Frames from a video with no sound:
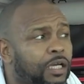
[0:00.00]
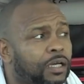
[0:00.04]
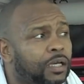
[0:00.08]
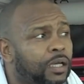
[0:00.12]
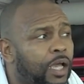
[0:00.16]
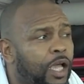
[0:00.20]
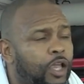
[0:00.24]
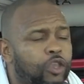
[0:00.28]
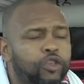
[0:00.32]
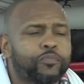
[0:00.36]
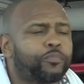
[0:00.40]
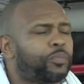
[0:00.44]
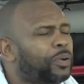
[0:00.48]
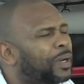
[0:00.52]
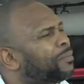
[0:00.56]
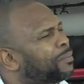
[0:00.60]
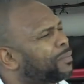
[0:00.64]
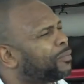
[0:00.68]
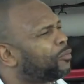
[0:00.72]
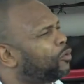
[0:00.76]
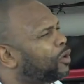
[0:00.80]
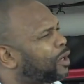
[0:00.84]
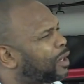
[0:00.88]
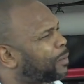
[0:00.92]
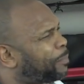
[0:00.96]
and you put him
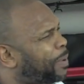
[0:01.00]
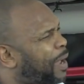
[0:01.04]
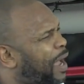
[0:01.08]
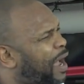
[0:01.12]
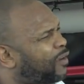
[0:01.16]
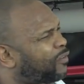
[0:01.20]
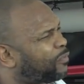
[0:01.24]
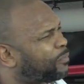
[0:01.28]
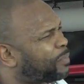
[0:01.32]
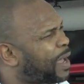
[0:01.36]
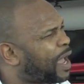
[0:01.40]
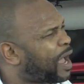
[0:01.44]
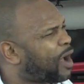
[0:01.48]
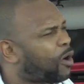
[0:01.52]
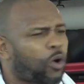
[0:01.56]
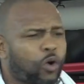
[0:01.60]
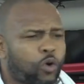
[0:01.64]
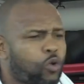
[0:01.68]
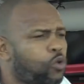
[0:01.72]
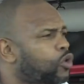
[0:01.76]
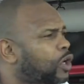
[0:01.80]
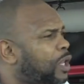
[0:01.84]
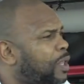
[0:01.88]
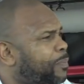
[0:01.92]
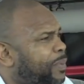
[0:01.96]
in 1 pound per
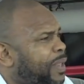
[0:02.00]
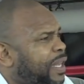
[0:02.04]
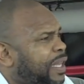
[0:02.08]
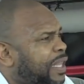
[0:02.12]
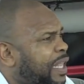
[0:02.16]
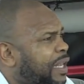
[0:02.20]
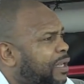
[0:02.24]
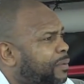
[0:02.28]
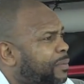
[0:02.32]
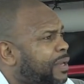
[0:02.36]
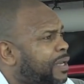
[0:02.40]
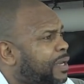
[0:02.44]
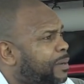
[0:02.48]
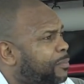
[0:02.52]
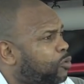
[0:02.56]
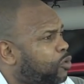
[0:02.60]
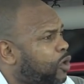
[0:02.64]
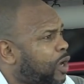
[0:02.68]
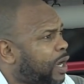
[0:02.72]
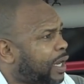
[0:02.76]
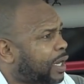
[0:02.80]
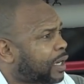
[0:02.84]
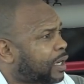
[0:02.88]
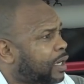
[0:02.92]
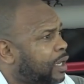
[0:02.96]
pound, would he be, get to be number
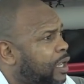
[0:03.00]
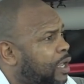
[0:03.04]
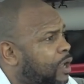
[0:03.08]
one?